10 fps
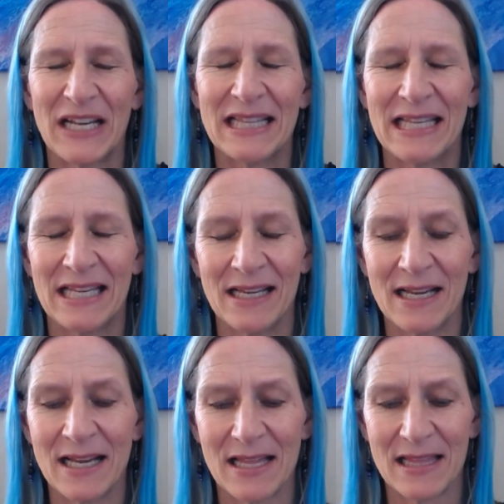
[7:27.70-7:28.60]
Like the
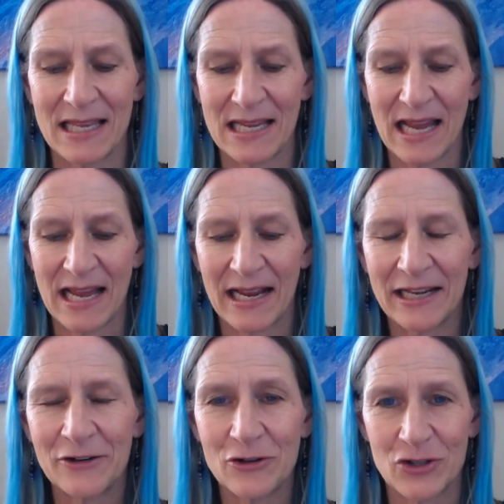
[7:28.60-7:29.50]

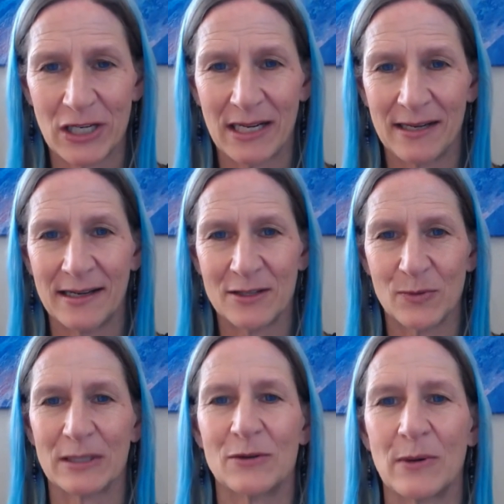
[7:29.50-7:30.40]
energy
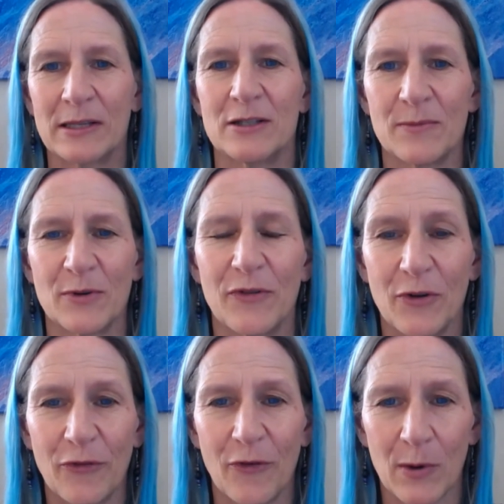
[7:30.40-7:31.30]
is what's going to move
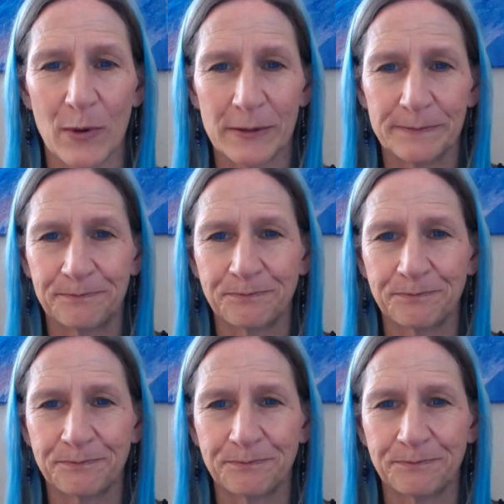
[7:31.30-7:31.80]
you forward.